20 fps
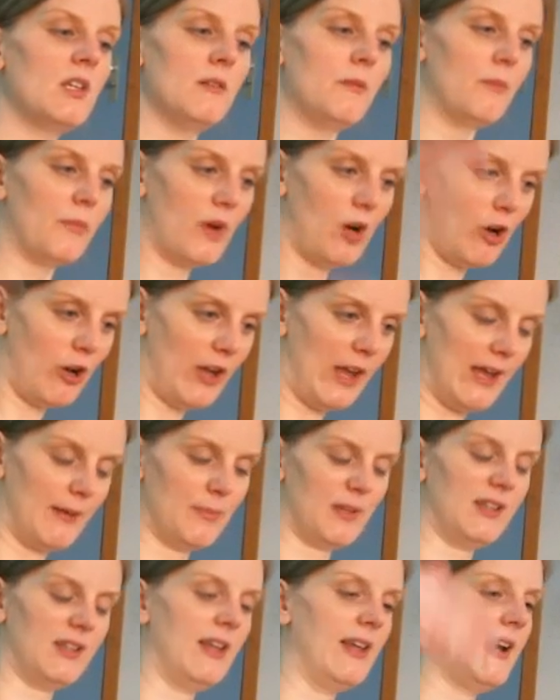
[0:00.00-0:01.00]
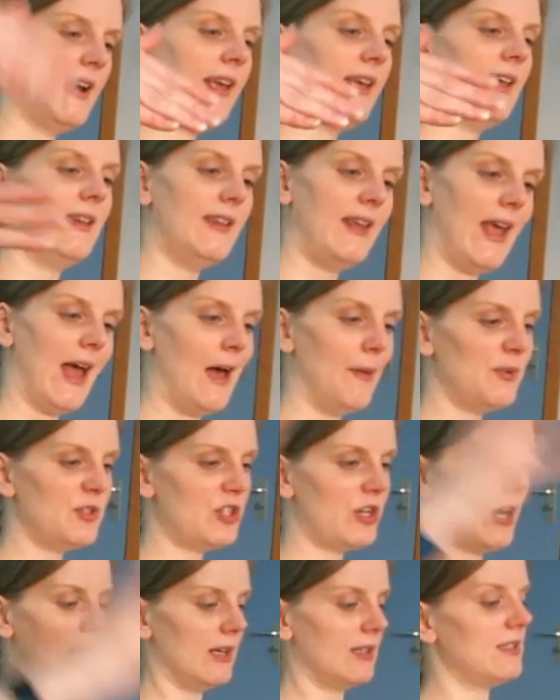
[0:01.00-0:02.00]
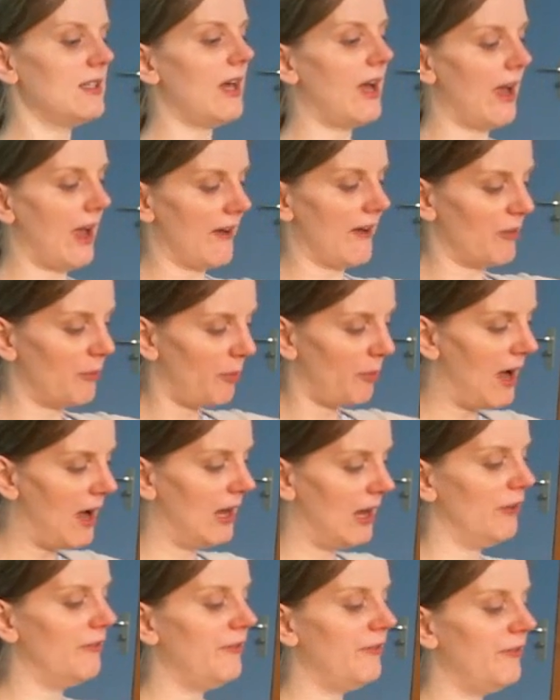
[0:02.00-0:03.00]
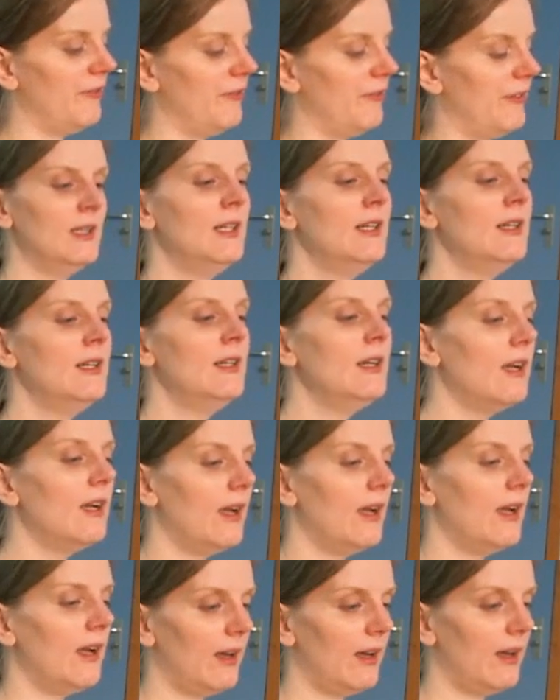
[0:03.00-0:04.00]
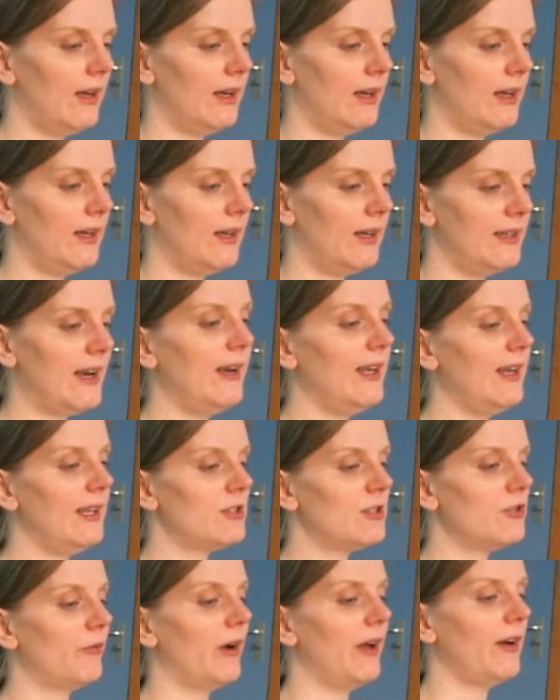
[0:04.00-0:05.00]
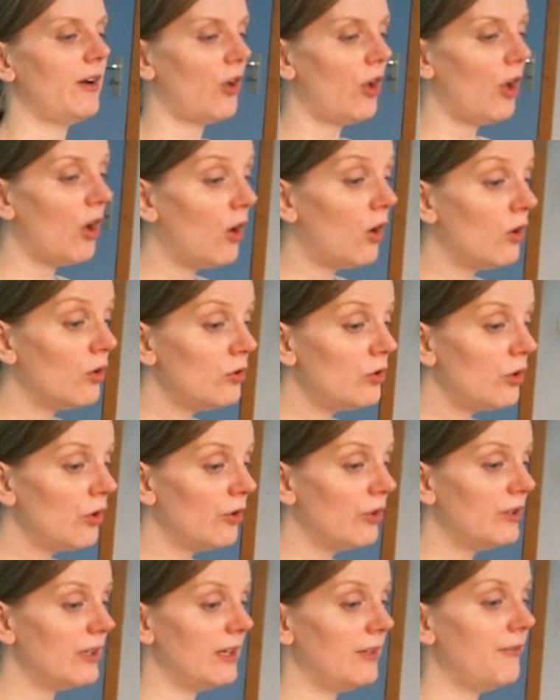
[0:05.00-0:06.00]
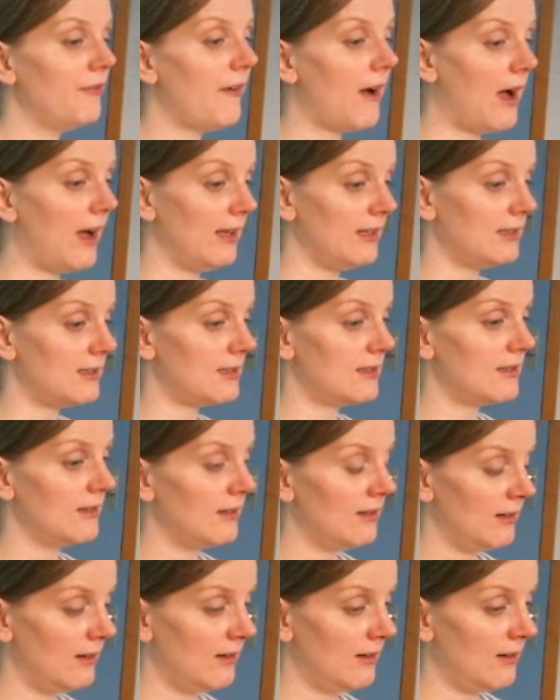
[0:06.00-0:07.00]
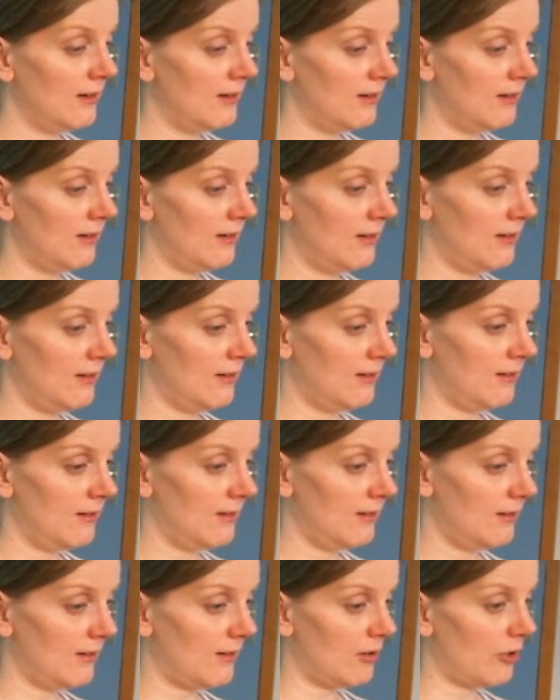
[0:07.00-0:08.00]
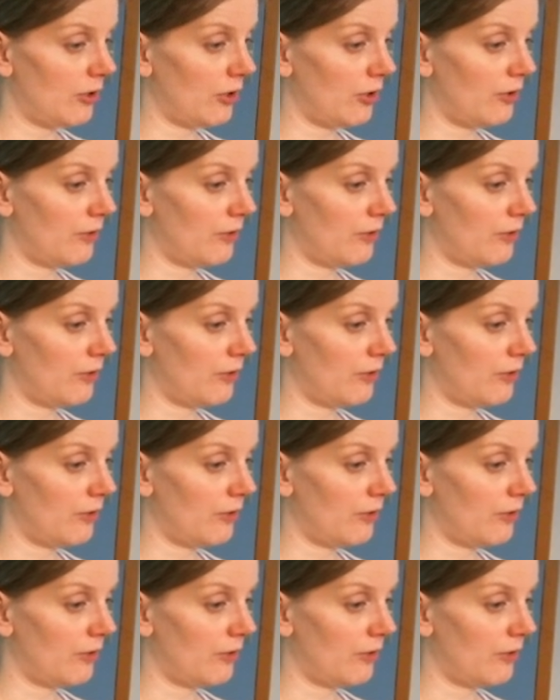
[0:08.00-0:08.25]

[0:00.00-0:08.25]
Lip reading: Okay, but then I get the abstracts. I have a pile of them. Then I need to write a code that finds or